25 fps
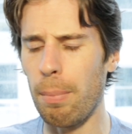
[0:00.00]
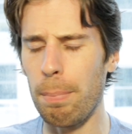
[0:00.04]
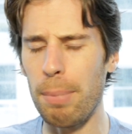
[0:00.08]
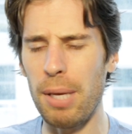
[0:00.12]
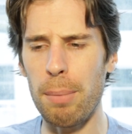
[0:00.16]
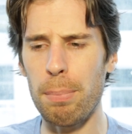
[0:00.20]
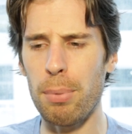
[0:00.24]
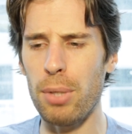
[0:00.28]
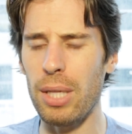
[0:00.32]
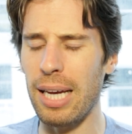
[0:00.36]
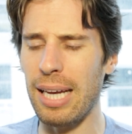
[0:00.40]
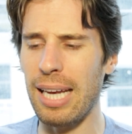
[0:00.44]

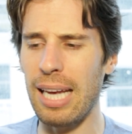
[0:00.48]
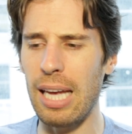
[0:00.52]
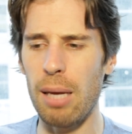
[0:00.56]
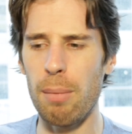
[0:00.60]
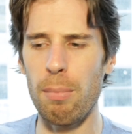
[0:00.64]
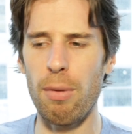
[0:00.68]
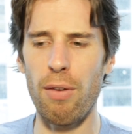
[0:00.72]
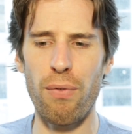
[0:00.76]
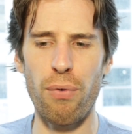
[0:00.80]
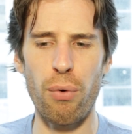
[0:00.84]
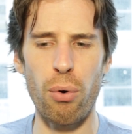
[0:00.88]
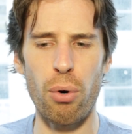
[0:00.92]
people that came
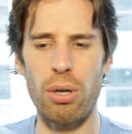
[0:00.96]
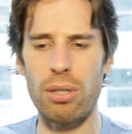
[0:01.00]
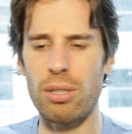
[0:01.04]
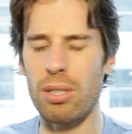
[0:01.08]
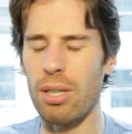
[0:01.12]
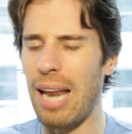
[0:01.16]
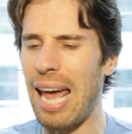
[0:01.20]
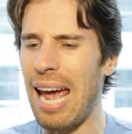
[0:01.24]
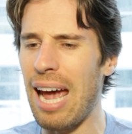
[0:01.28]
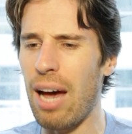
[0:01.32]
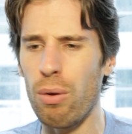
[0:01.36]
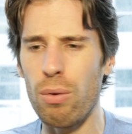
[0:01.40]
before us
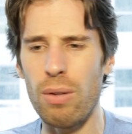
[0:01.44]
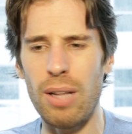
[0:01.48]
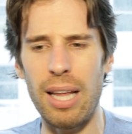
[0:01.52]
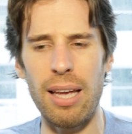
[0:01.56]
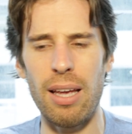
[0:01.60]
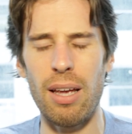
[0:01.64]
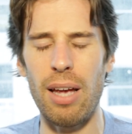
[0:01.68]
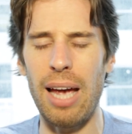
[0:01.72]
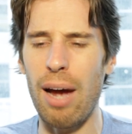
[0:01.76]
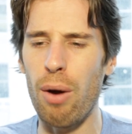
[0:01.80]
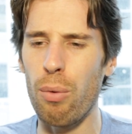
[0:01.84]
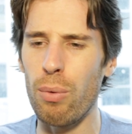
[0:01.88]
and
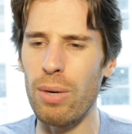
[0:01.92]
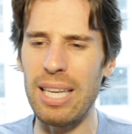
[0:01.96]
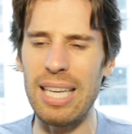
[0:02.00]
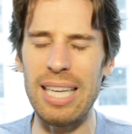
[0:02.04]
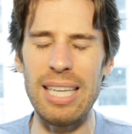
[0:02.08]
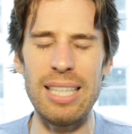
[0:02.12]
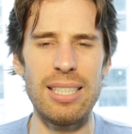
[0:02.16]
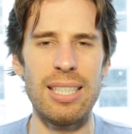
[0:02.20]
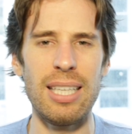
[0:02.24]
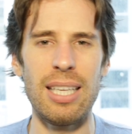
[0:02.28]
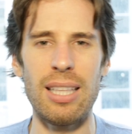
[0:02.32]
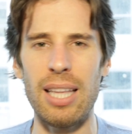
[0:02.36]
how
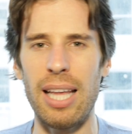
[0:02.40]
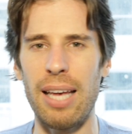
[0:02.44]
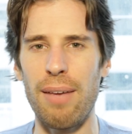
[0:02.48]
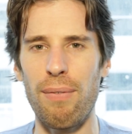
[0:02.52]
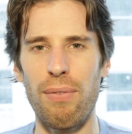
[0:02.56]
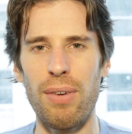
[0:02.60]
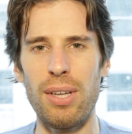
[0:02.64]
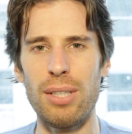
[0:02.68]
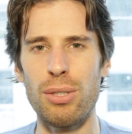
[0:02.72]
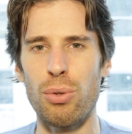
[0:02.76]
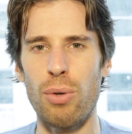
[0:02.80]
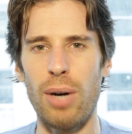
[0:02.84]
easy
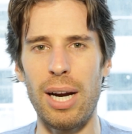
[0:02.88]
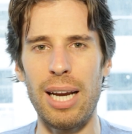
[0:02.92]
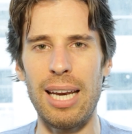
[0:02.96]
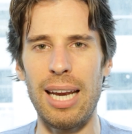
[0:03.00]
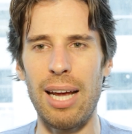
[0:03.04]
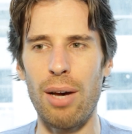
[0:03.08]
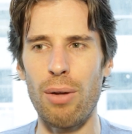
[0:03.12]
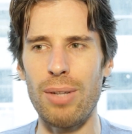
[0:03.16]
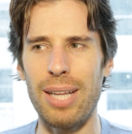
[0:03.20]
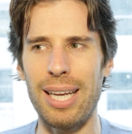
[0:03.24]
life is right now,